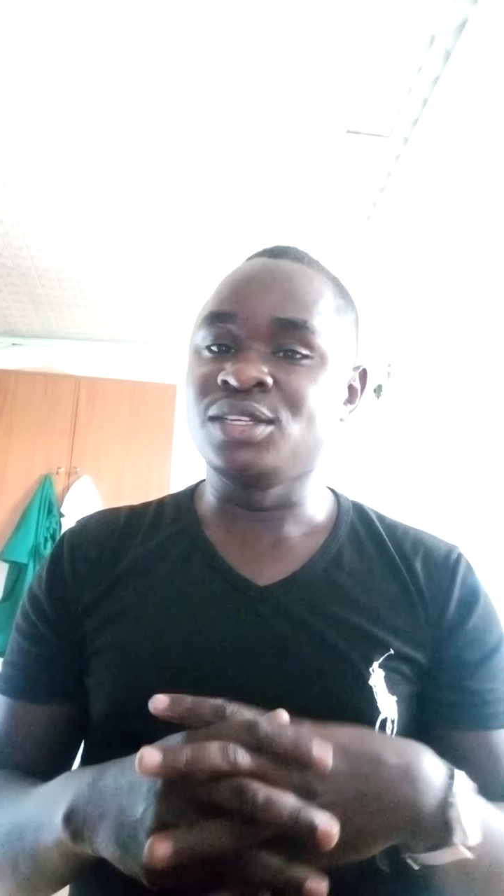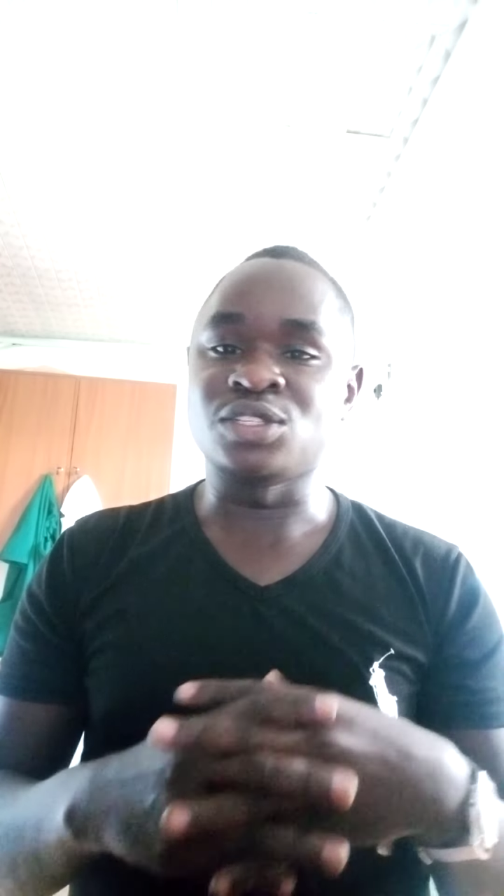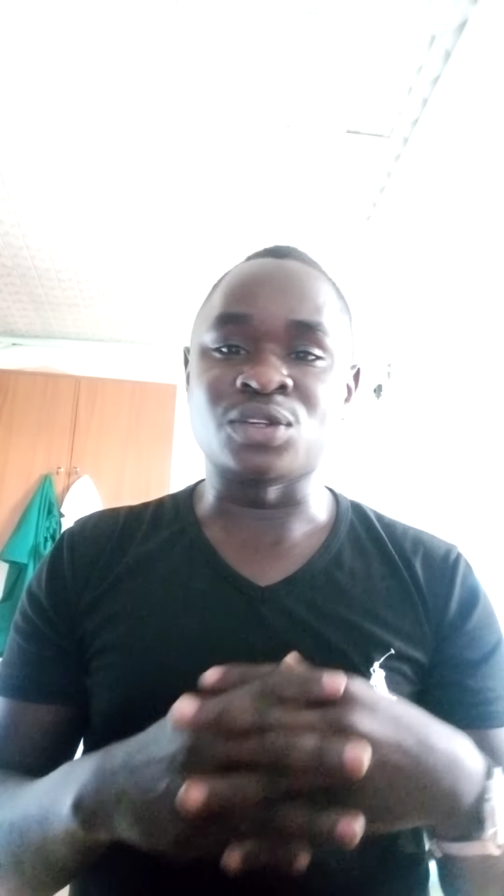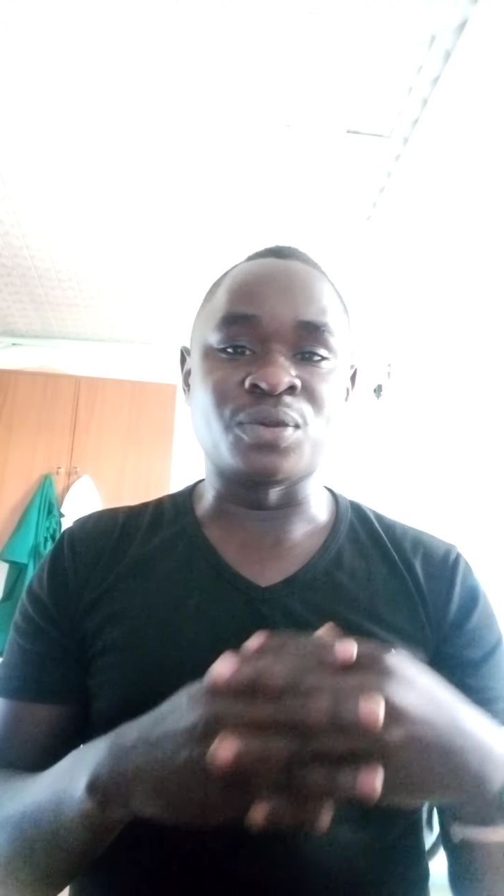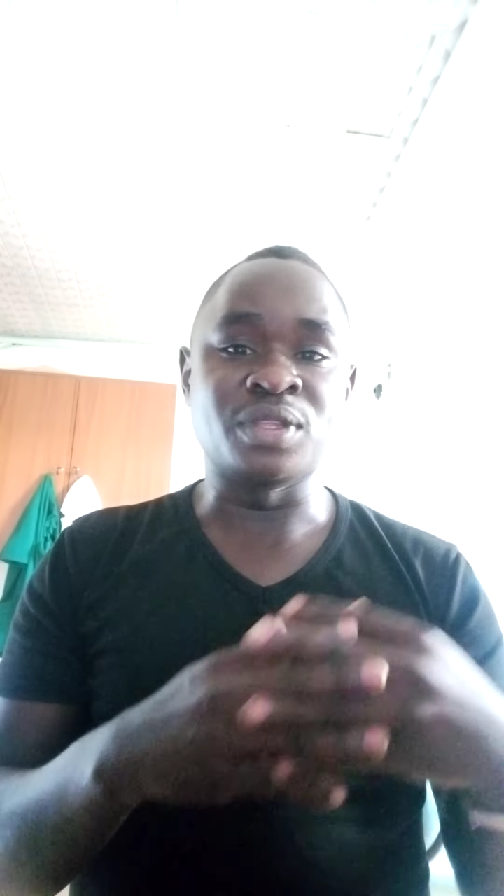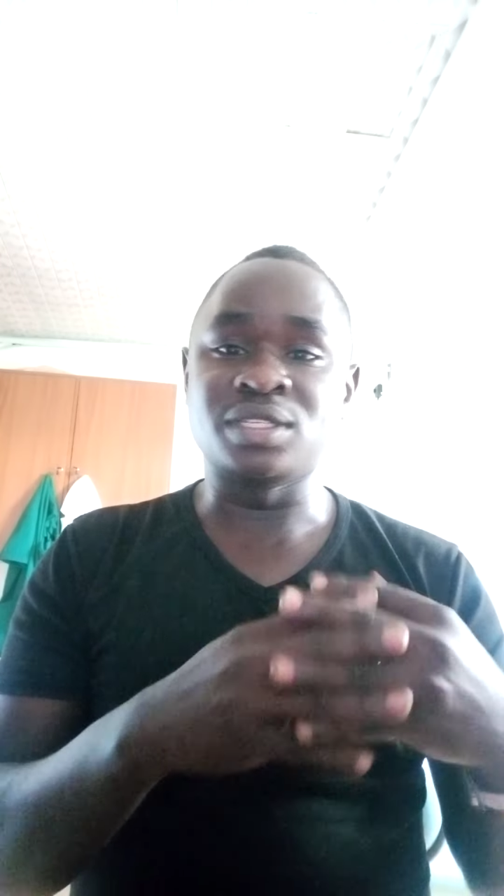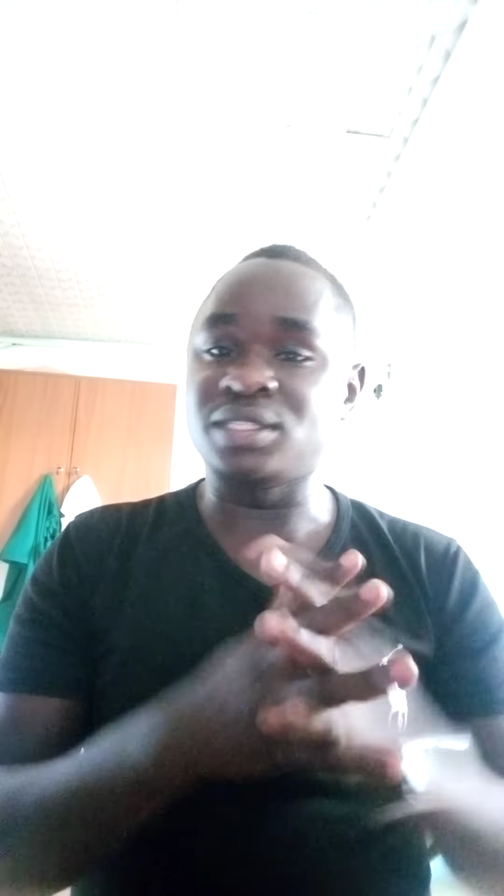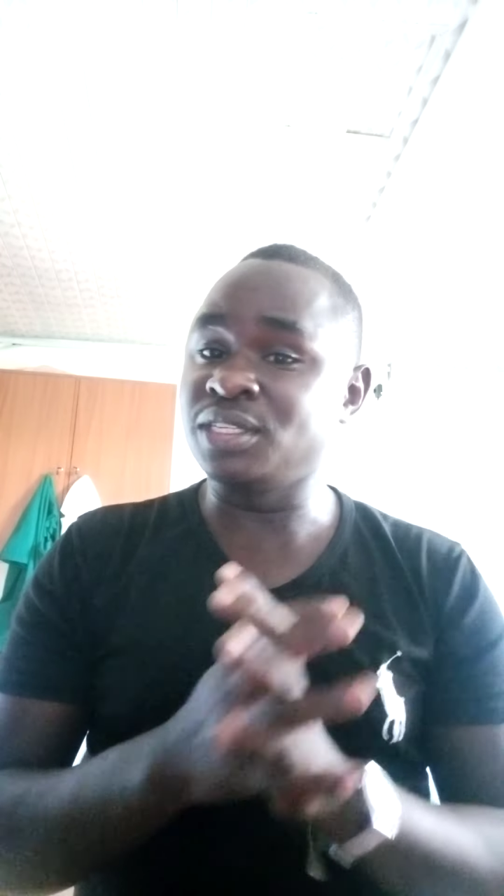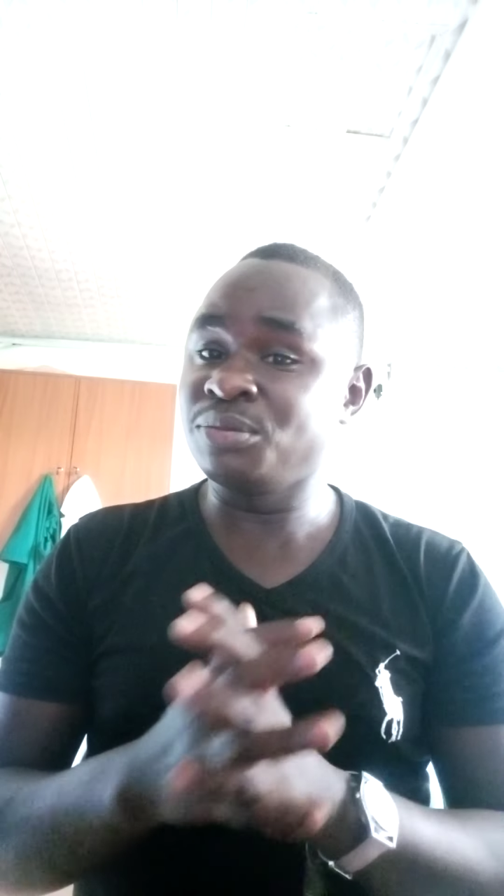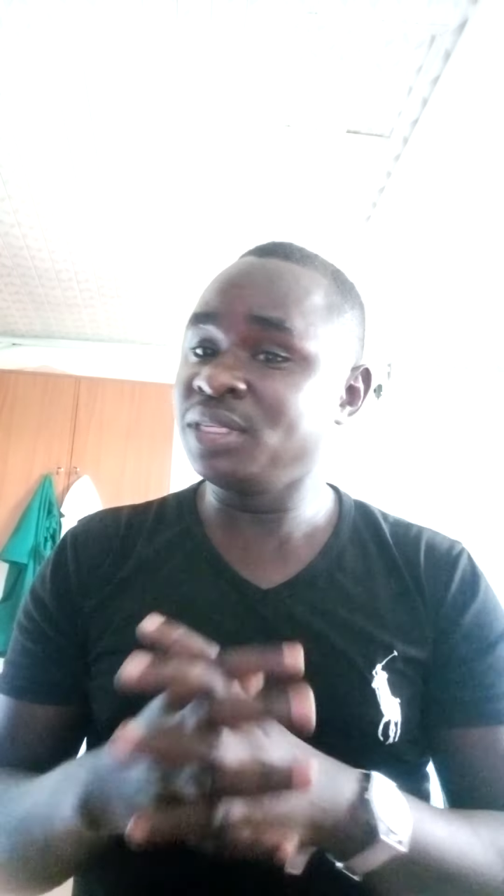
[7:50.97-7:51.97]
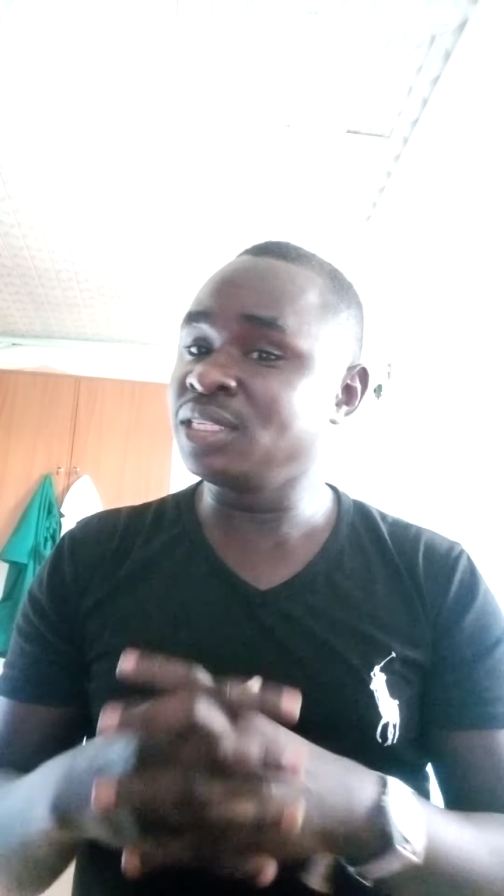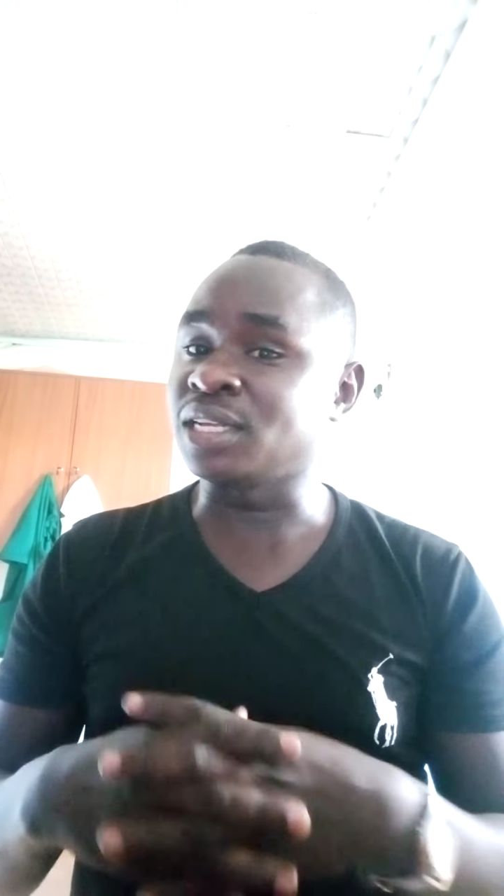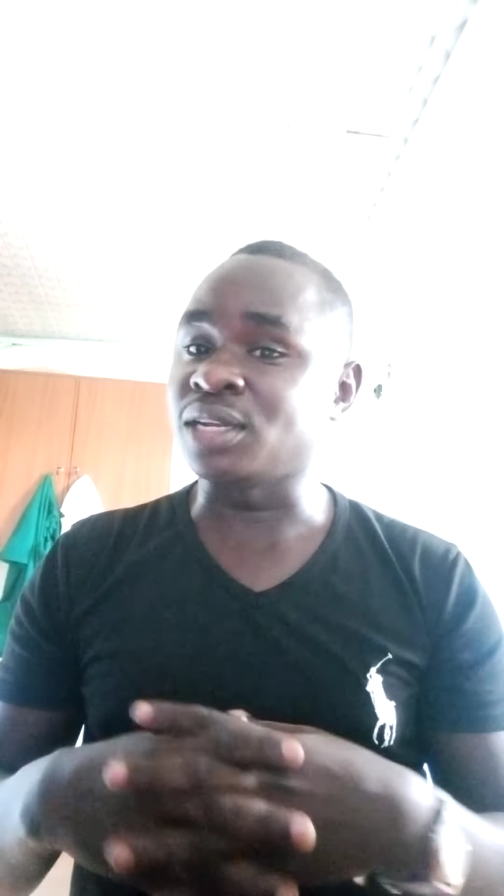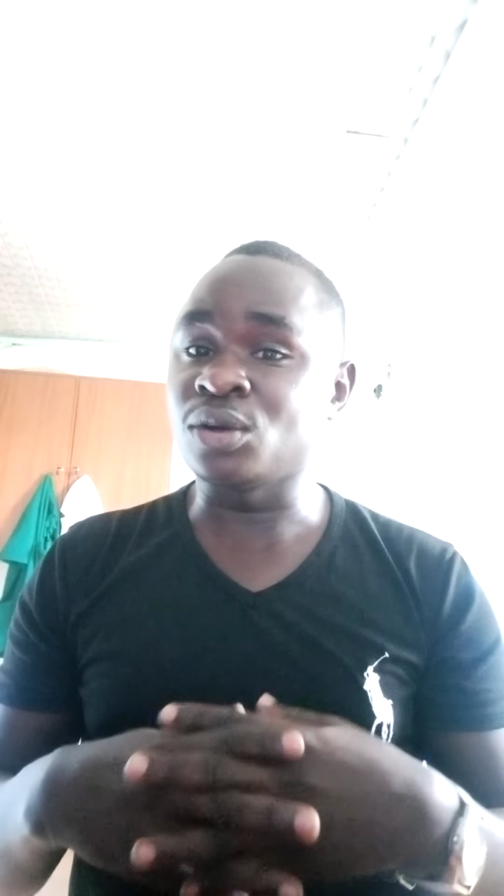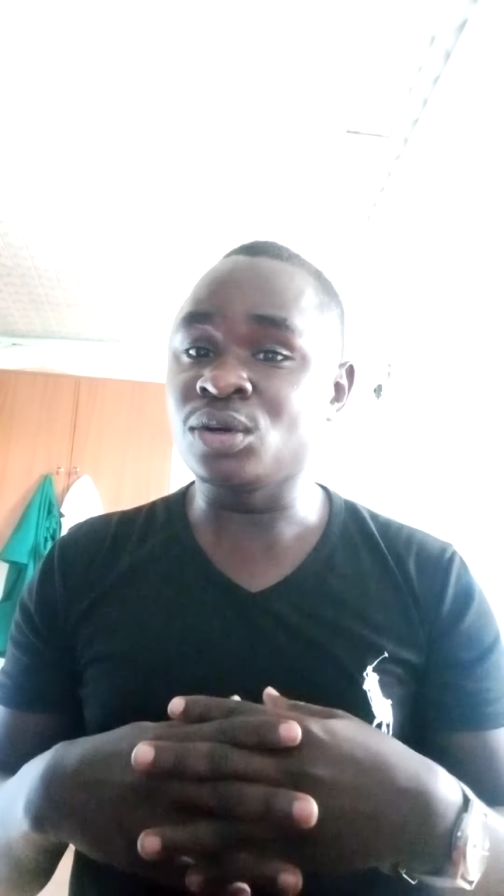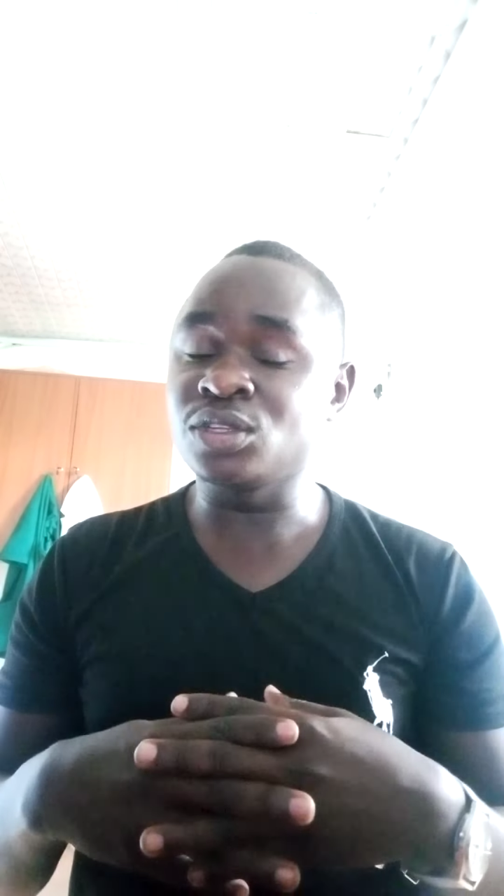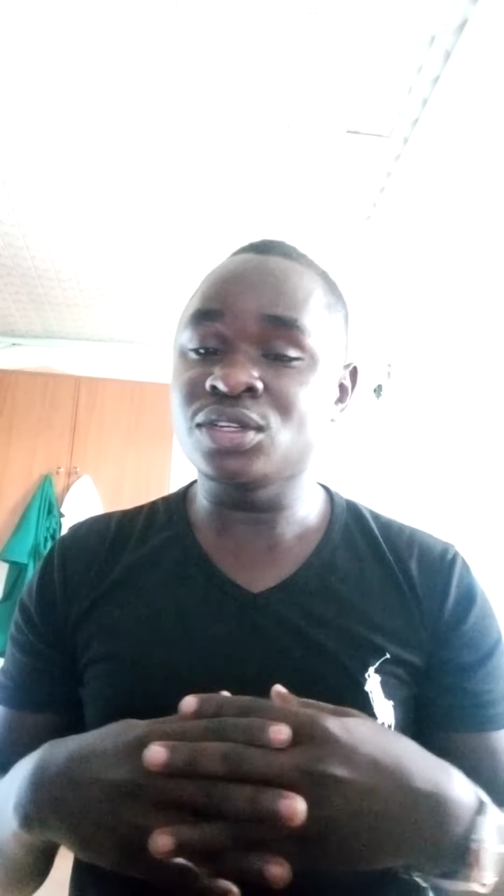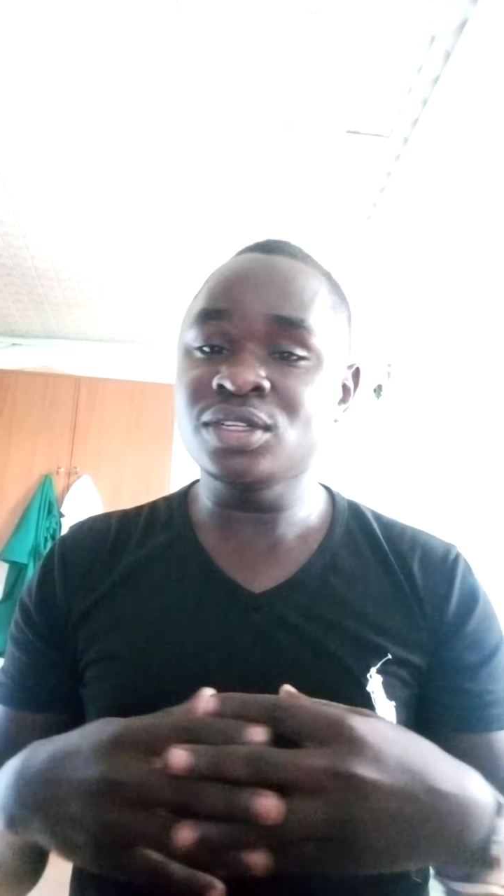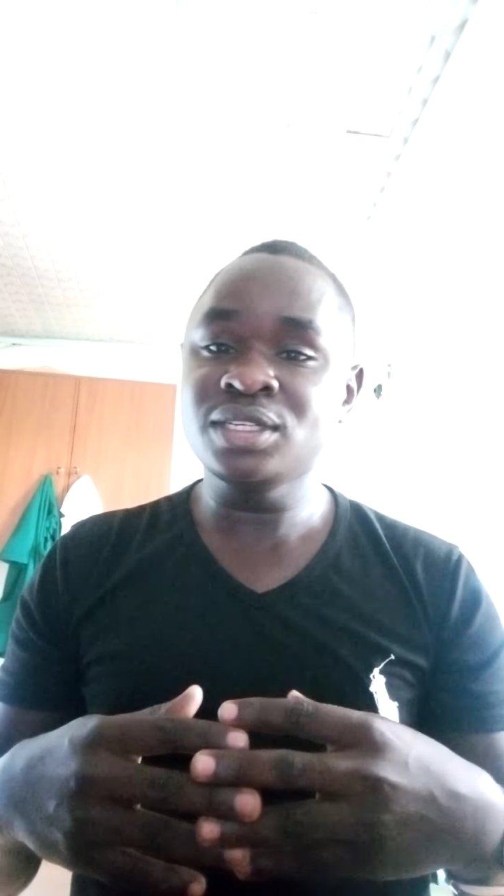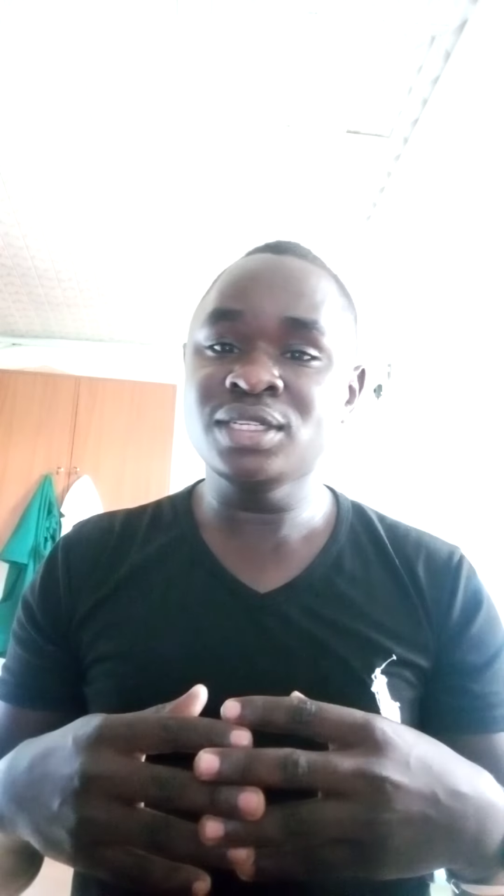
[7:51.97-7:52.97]
So with TB is a no-go
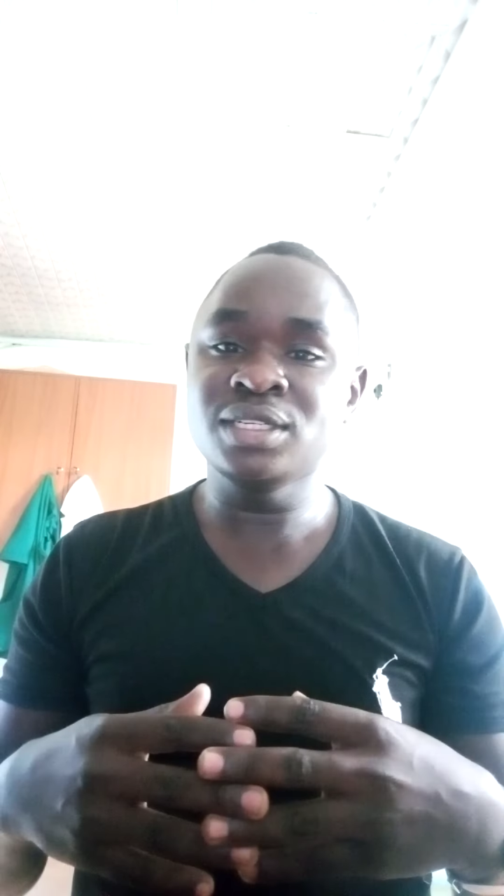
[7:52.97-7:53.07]
zone,